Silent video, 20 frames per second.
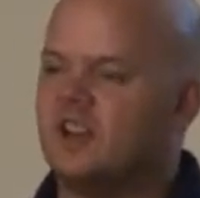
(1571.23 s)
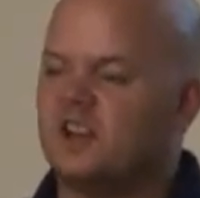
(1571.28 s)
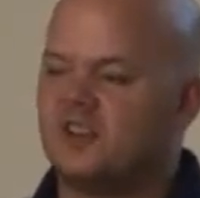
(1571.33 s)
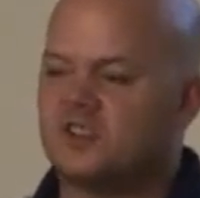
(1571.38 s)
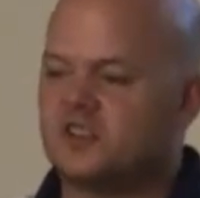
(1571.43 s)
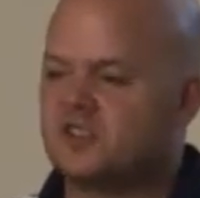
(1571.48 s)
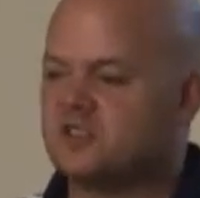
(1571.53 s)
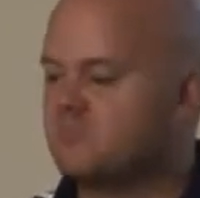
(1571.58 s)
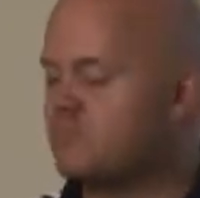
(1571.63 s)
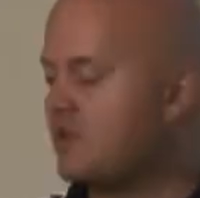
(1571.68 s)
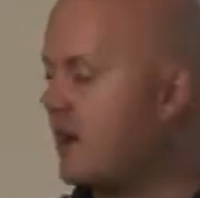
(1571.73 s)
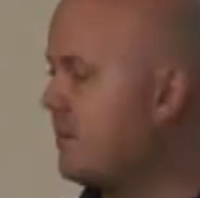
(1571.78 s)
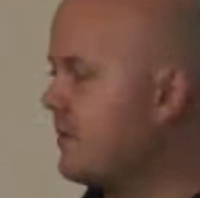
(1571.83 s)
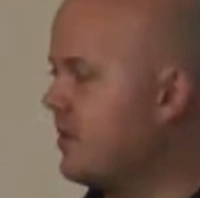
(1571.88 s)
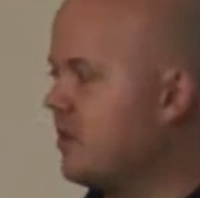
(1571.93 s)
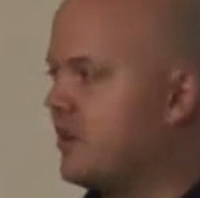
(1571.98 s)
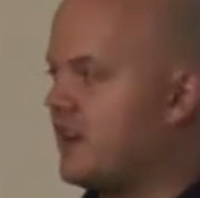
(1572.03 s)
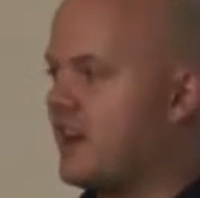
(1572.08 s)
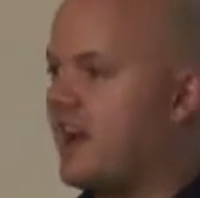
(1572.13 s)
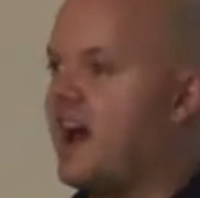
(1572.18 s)
There's
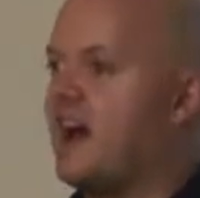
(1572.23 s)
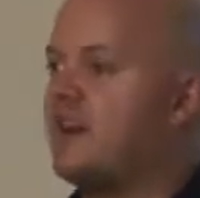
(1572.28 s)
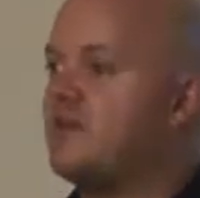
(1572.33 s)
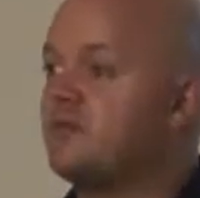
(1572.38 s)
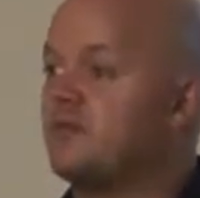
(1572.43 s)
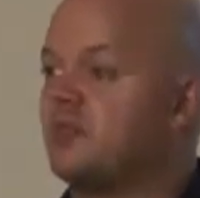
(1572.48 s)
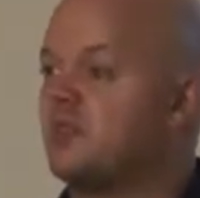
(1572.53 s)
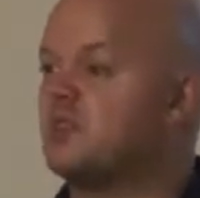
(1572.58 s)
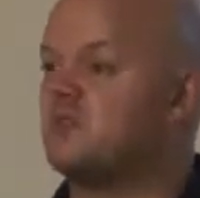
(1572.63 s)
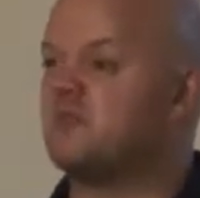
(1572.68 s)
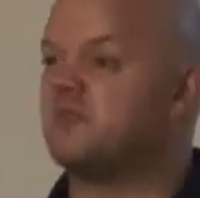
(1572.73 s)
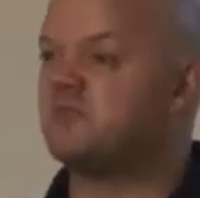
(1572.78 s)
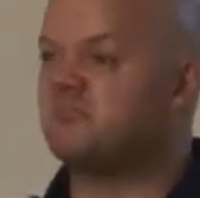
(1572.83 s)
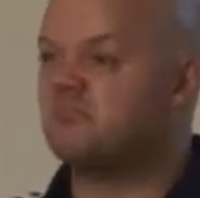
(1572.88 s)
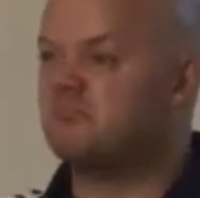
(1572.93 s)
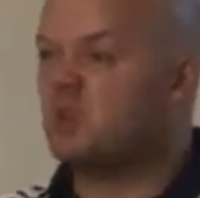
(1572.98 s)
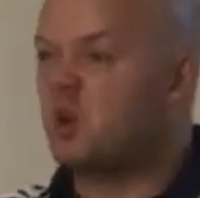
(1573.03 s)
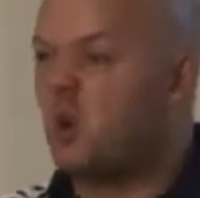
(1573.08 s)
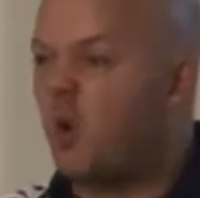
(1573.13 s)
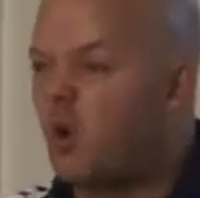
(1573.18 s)
probably only a handful of
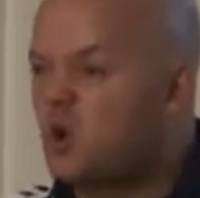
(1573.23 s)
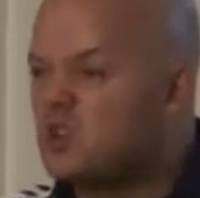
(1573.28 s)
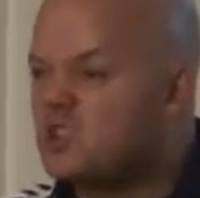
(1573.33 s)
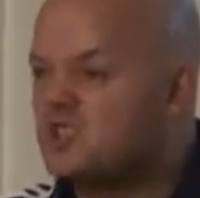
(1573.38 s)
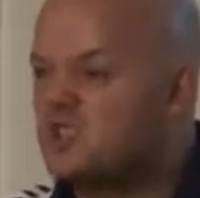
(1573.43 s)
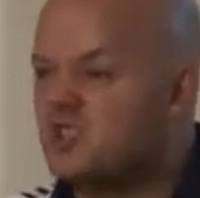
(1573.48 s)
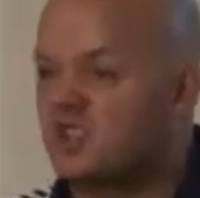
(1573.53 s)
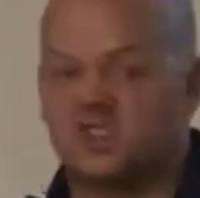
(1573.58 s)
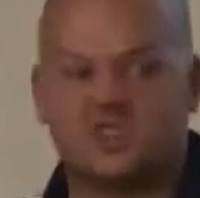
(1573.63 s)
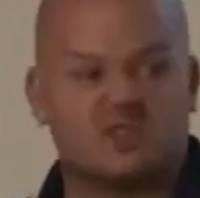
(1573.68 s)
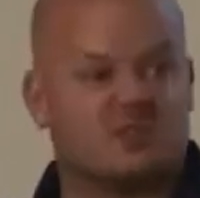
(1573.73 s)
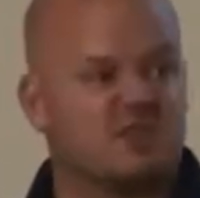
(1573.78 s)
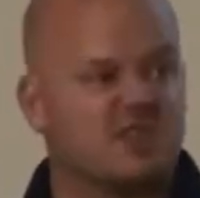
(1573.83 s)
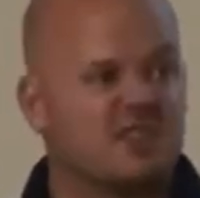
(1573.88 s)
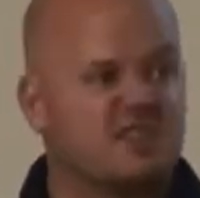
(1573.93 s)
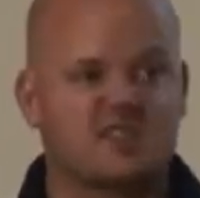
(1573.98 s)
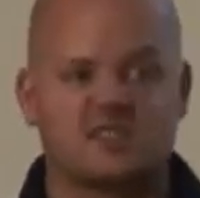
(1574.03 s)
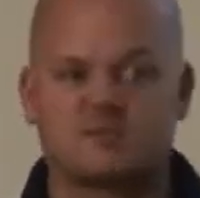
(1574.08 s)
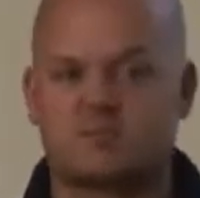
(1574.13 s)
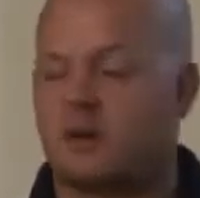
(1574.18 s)
courses you can do.
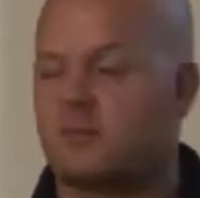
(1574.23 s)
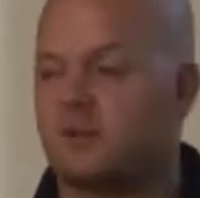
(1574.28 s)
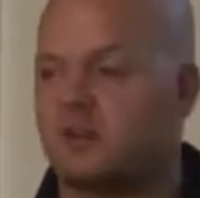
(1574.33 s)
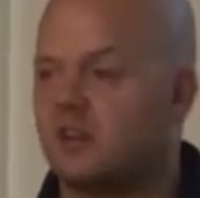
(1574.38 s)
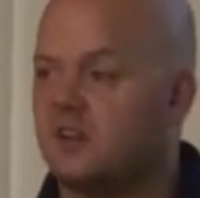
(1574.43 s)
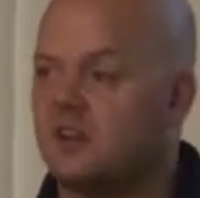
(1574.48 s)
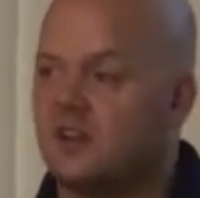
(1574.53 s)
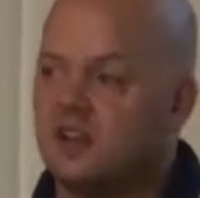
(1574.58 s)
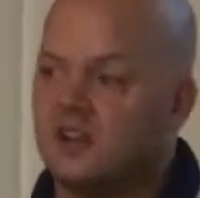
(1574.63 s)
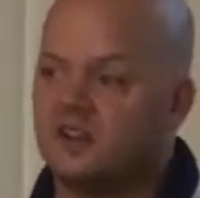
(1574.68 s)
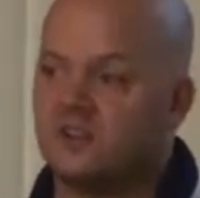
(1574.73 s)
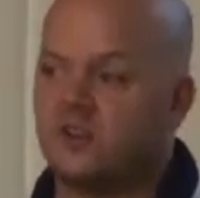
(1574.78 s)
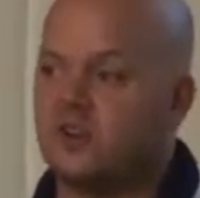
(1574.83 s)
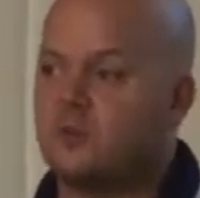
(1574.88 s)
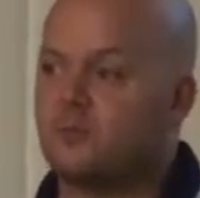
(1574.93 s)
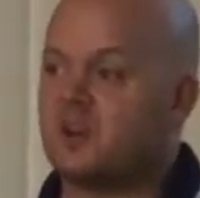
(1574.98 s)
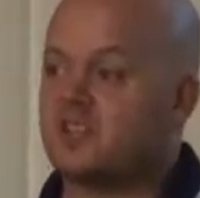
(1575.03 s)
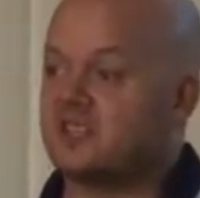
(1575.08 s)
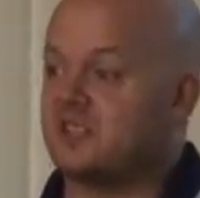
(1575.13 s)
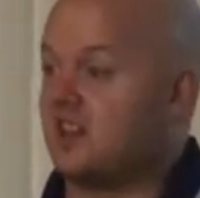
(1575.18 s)
This is probably the only
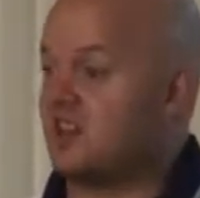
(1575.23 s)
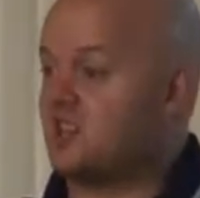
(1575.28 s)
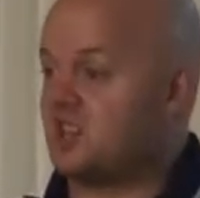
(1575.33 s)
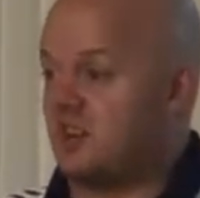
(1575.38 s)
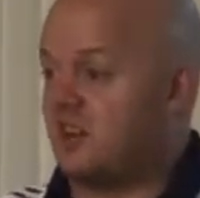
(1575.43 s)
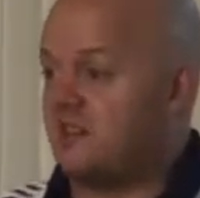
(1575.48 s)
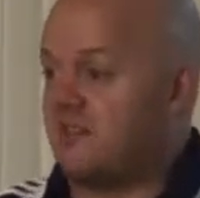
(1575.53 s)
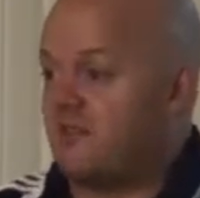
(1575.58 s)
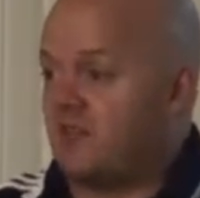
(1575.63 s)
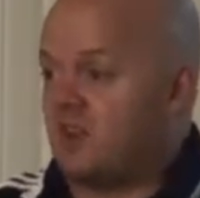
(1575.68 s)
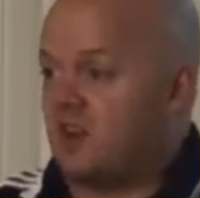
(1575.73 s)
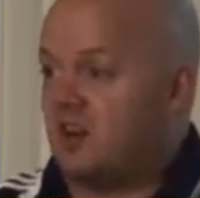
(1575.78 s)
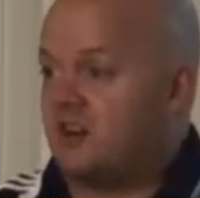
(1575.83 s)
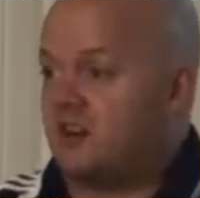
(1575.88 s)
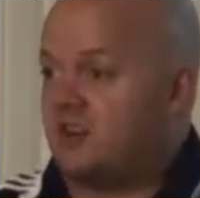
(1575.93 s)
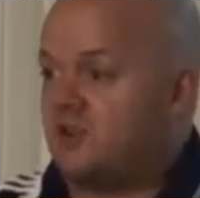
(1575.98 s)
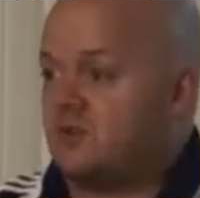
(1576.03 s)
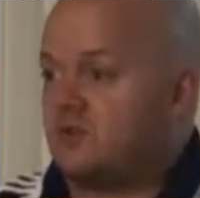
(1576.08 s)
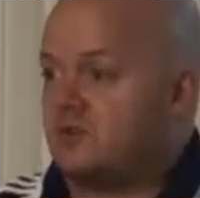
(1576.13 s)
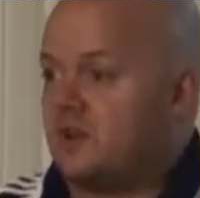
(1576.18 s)
presentation I've ever gone
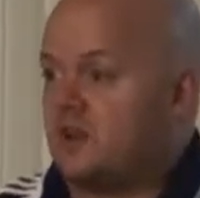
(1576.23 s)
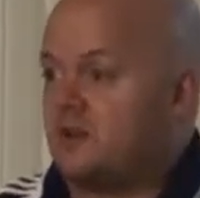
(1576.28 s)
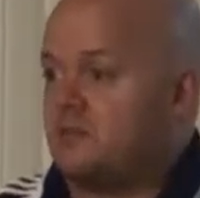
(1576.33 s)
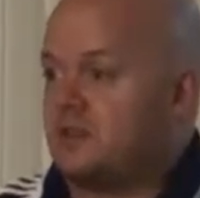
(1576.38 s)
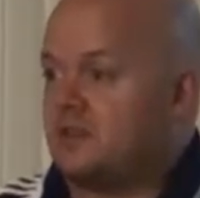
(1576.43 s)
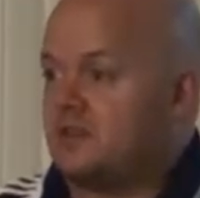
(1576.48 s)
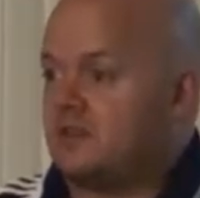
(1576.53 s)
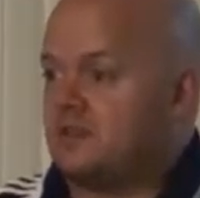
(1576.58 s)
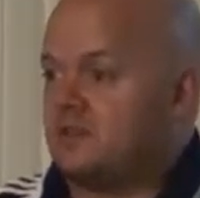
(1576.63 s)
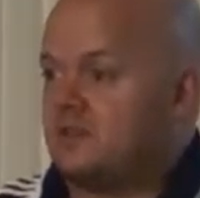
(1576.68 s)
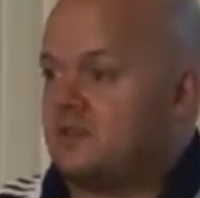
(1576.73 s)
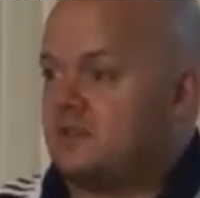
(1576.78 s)
on youth development